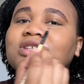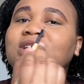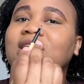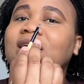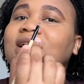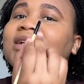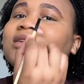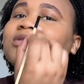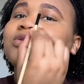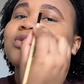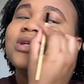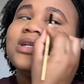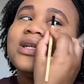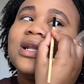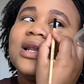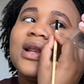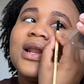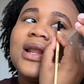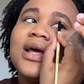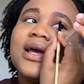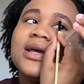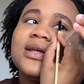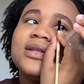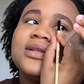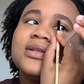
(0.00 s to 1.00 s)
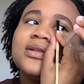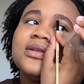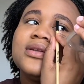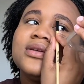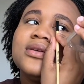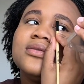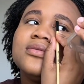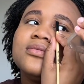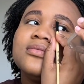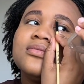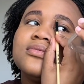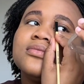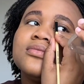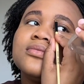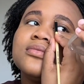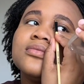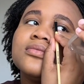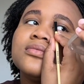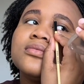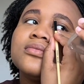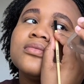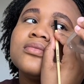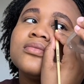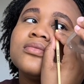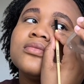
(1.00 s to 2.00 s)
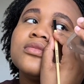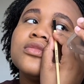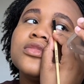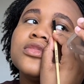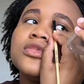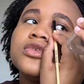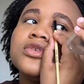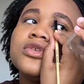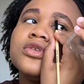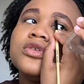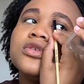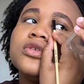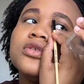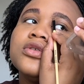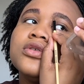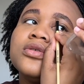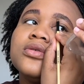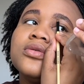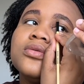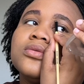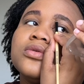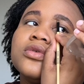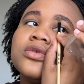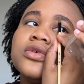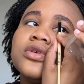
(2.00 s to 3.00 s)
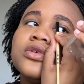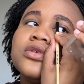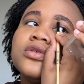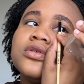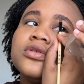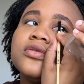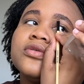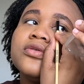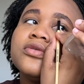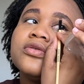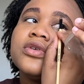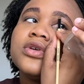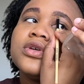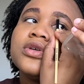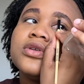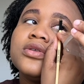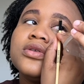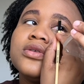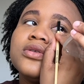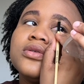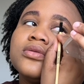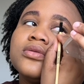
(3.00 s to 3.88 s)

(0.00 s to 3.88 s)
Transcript: like do it lightly. No worries, no felt.